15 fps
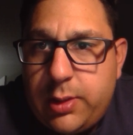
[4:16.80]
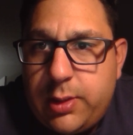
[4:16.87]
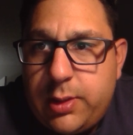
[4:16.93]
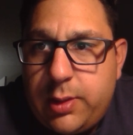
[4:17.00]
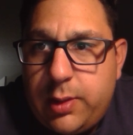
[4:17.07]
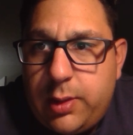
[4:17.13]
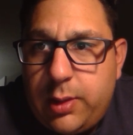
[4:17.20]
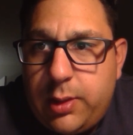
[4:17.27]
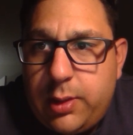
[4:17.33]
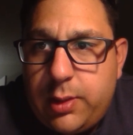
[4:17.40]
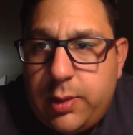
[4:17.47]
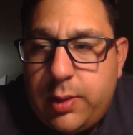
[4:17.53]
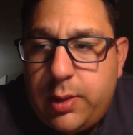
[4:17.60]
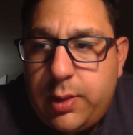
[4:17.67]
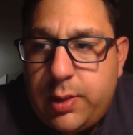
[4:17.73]
it's,
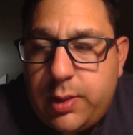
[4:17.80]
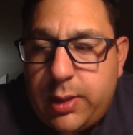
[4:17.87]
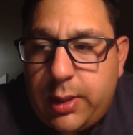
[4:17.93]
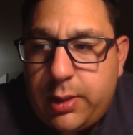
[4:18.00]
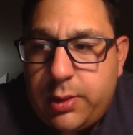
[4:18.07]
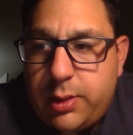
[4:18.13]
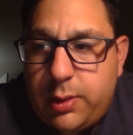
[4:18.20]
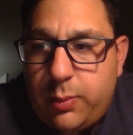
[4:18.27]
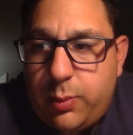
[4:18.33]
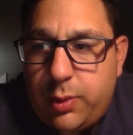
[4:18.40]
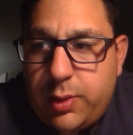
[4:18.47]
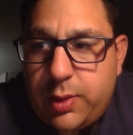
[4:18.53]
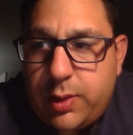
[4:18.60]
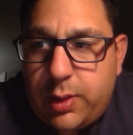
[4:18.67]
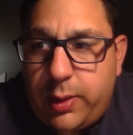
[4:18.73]
this, this section
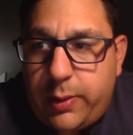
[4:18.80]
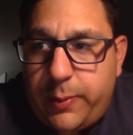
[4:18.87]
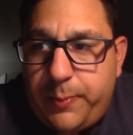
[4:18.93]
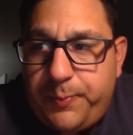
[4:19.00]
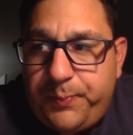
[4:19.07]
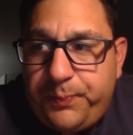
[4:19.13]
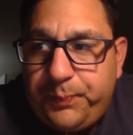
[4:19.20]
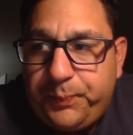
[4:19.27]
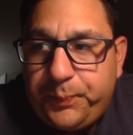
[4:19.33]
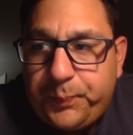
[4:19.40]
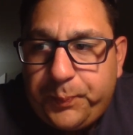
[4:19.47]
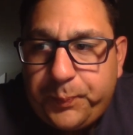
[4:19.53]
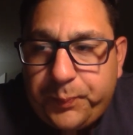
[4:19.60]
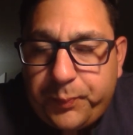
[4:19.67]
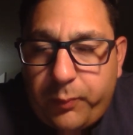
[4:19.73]
was um
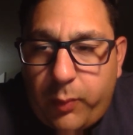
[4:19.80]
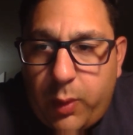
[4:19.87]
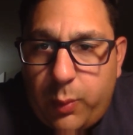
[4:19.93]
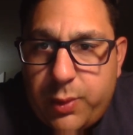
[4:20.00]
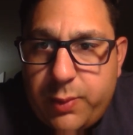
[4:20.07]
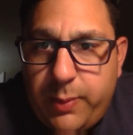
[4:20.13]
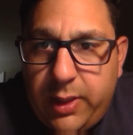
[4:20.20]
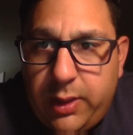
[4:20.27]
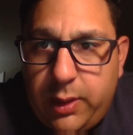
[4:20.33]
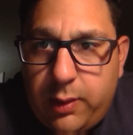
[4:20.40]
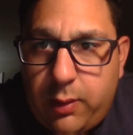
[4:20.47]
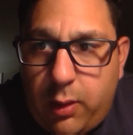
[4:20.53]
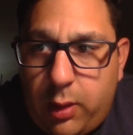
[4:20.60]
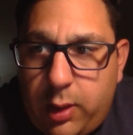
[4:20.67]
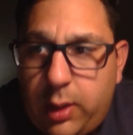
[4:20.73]
was mainly
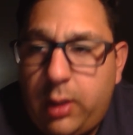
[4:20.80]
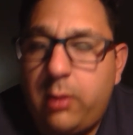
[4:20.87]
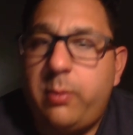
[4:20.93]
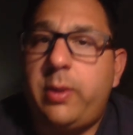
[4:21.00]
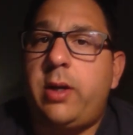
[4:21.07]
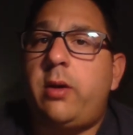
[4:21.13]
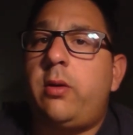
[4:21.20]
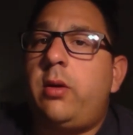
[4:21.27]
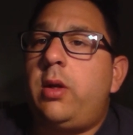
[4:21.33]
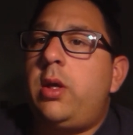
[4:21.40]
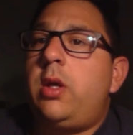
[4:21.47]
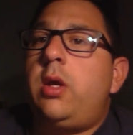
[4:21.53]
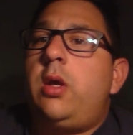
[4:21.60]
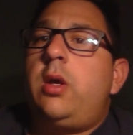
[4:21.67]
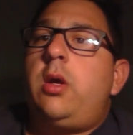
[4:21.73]
talking about
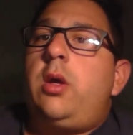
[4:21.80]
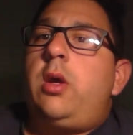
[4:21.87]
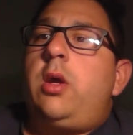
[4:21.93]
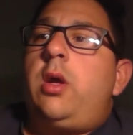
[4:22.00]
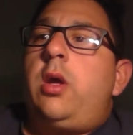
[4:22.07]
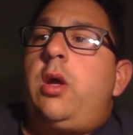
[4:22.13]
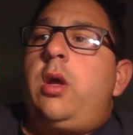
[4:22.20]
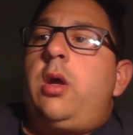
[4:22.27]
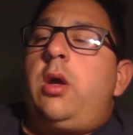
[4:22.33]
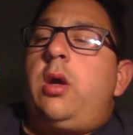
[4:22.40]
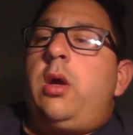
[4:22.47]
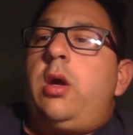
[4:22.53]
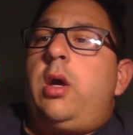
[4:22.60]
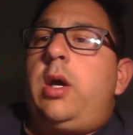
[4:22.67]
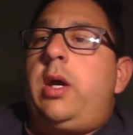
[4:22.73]

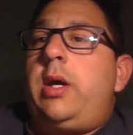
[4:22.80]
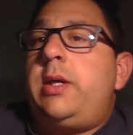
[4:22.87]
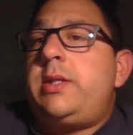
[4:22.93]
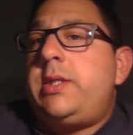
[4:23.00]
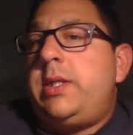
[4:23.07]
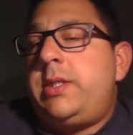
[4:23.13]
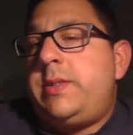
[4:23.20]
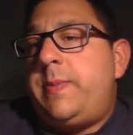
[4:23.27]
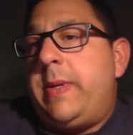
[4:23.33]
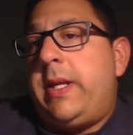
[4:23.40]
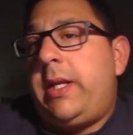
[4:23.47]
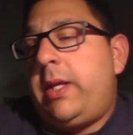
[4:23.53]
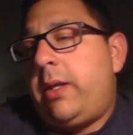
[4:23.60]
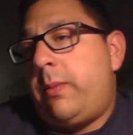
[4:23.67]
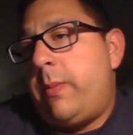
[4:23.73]
uh,
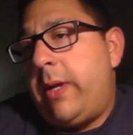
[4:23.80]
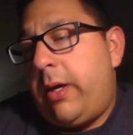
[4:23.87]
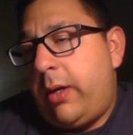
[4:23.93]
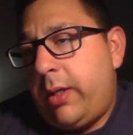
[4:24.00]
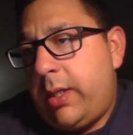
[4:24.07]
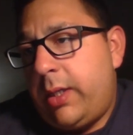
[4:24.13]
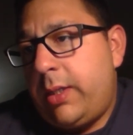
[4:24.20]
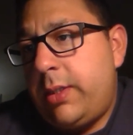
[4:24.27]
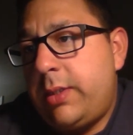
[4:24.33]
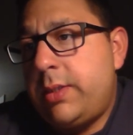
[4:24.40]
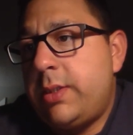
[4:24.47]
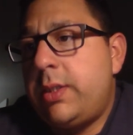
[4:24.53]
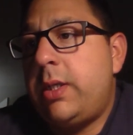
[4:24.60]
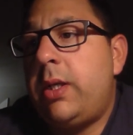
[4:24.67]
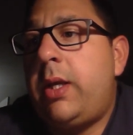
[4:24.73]
Hispanic
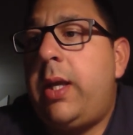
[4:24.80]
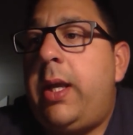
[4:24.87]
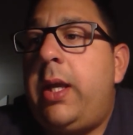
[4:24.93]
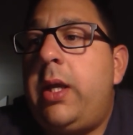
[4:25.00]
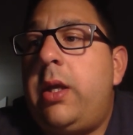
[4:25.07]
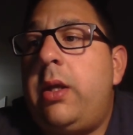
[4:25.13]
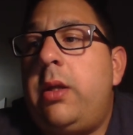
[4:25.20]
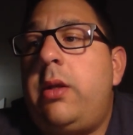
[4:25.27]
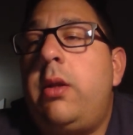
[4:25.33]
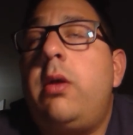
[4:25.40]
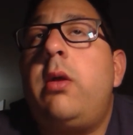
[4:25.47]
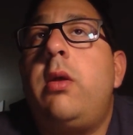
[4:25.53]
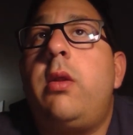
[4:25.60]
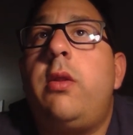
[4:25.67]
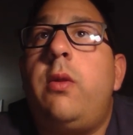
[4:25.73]
Americans and
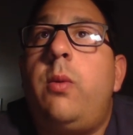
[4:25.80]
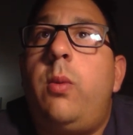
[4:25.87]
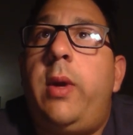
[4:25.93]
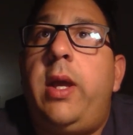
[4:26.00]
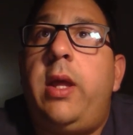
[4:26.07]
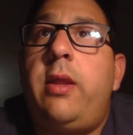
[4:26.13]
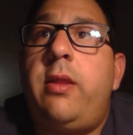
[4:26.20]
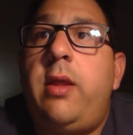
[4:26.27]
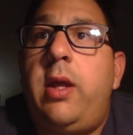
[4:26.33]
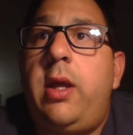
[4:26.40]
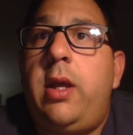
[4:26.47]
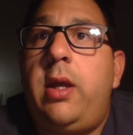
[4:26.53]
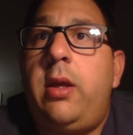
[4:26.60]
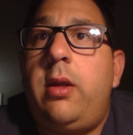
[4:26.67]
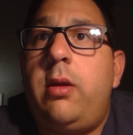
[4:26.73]
the way
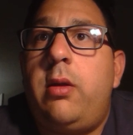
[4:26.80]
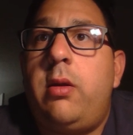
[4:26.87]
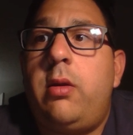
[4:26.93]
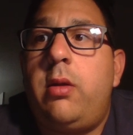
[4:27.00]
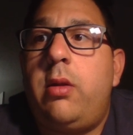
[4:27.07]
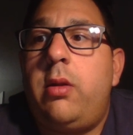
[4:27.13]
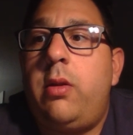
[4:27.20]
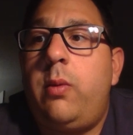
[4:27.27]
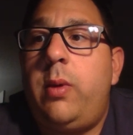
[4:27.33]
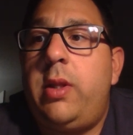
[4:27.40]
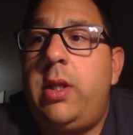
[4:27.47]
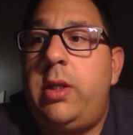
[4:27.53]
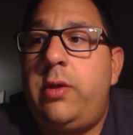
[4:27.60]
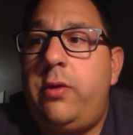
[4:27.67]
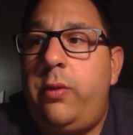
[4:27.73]
they the way
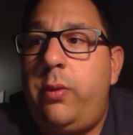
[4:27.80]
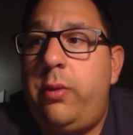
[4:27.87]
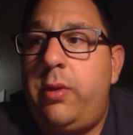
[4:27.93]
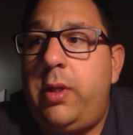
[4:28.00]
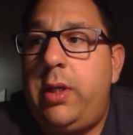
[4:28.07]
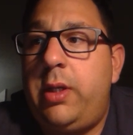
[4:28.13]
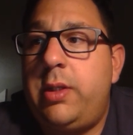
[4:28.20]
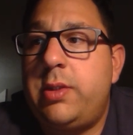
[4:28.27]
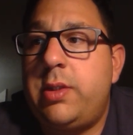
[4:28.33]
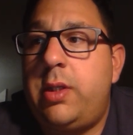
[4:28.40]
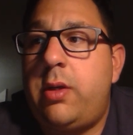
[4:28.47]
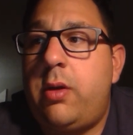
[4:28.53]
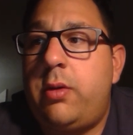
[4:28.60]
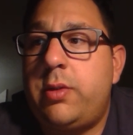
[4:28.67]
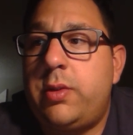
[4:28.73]
they do things
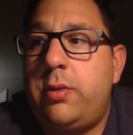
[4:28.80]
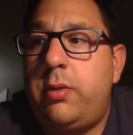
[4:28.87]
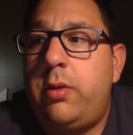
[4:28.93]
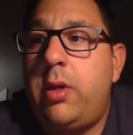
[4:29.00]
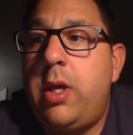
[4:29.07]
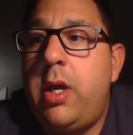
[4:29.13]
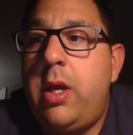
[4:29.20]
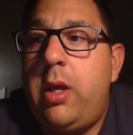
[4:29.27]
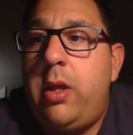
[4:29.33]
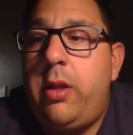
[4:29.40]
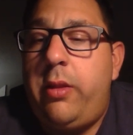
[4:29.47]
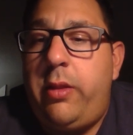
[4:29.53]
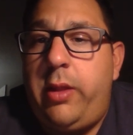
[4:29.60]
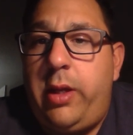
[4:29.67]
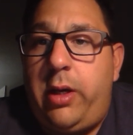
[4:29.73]
and also
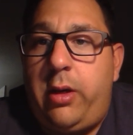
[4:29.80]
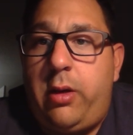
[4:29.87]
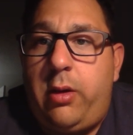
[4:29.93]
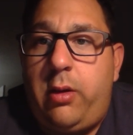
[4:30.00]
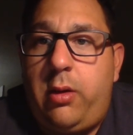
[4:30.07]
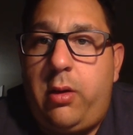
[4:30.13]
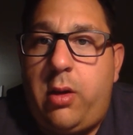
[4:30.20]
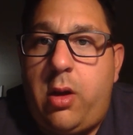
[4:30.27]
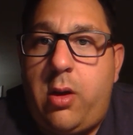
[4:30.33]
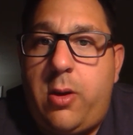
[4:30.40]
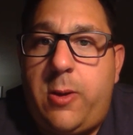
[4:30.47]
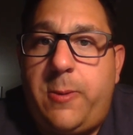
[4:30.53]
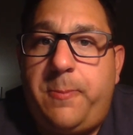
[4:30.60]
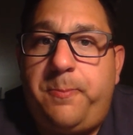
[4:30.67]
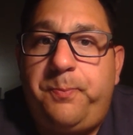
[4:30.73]
their
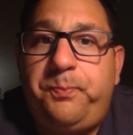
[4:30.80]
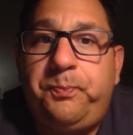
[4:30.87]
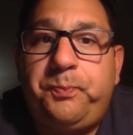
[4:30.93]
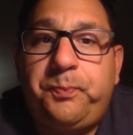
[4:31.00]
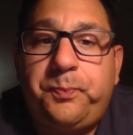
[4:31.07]
um,